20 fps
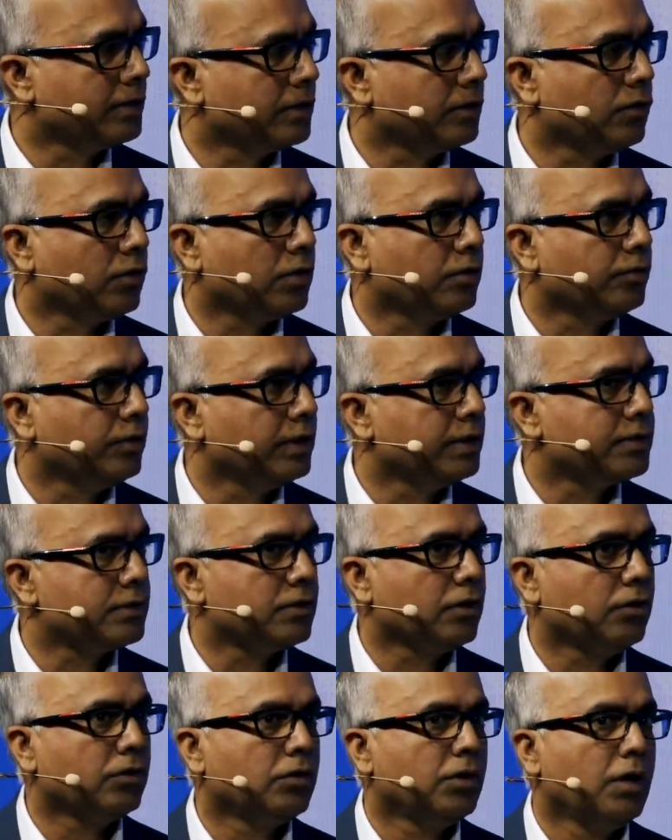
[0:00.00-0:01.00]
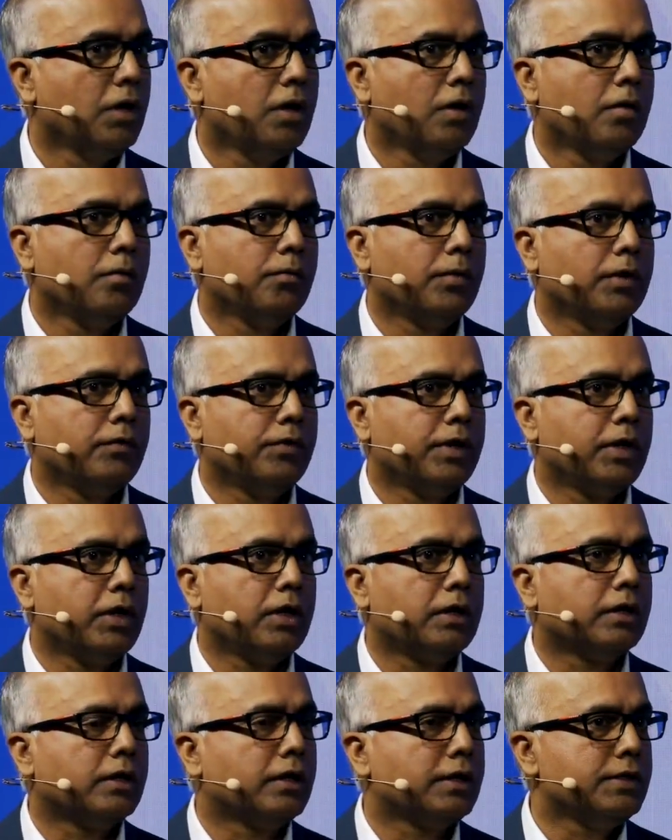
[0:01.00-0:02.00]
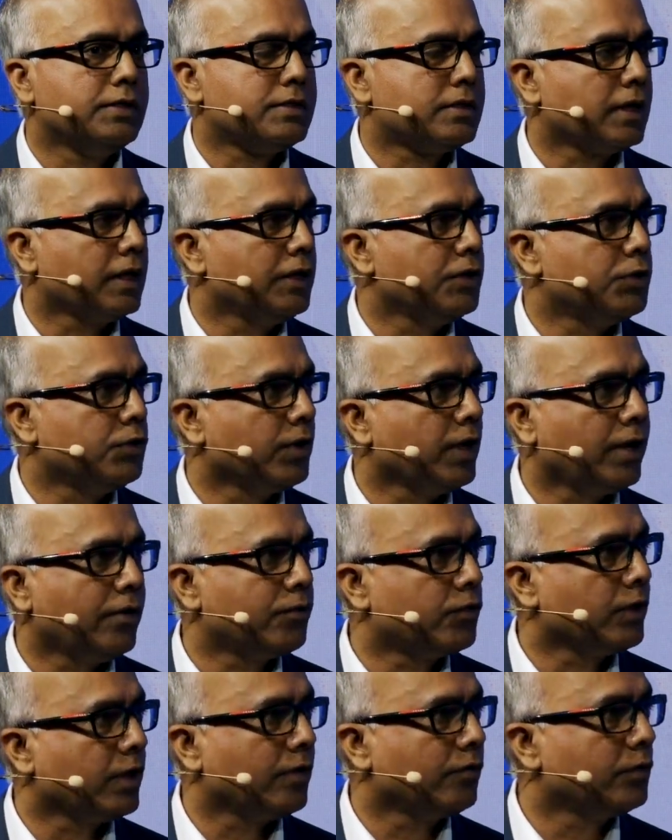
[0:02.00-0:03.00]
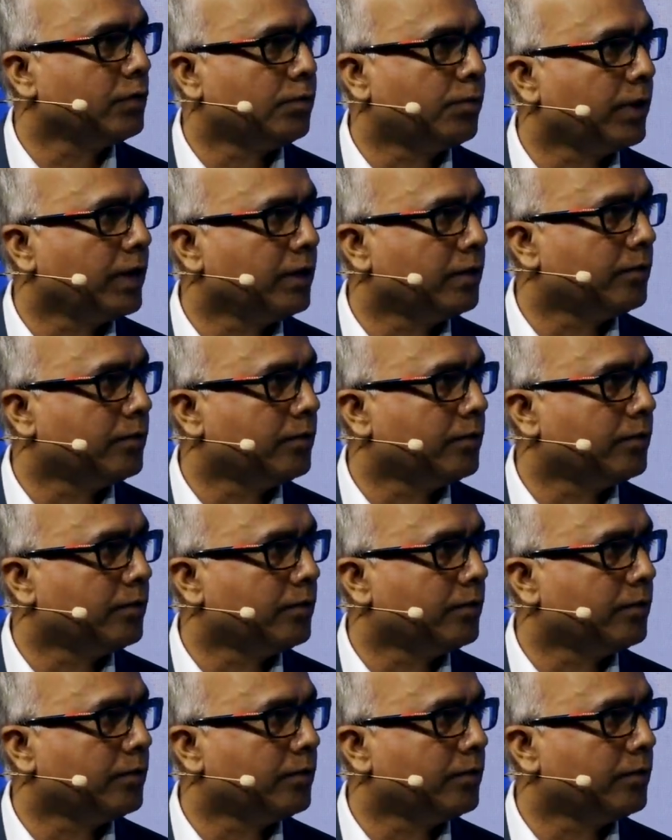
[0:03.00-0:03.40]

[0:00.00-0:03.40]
Horowitz. But when you're at early stage, you have to have the breadth